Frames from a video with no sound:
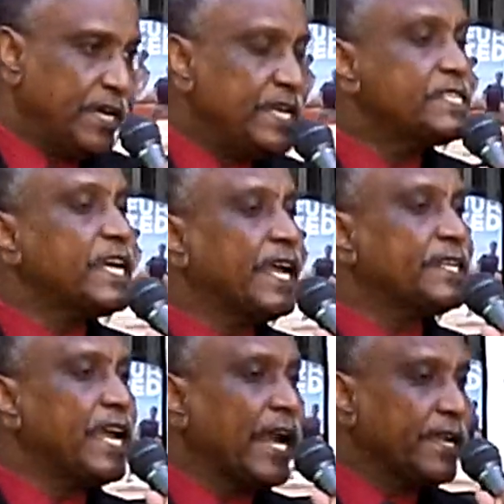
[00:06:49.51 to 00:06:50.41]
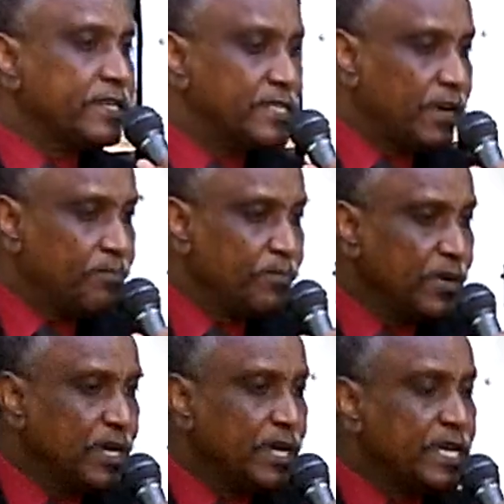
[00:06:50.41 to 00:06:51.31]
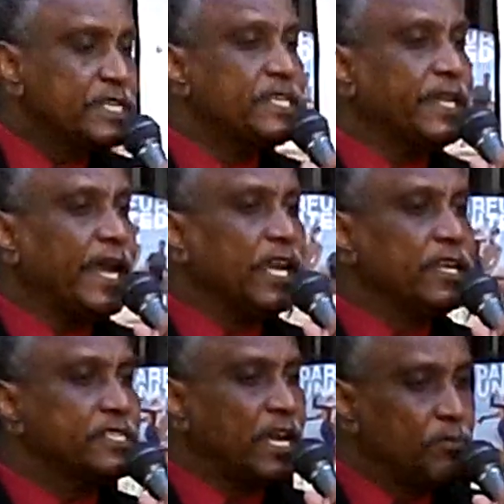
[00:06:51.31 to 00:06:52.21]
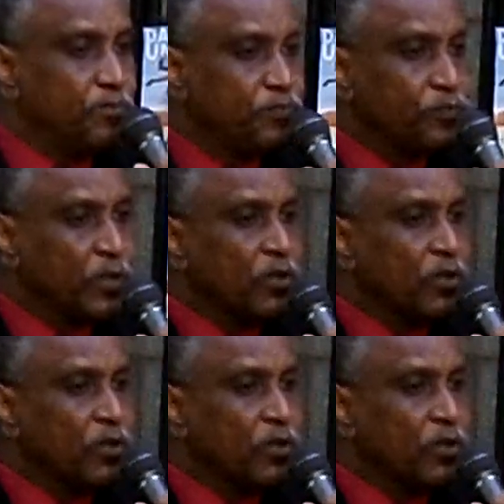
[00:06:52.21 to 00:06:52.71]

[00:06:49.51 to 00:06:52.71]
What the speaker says: He's hijacking them, he's denying them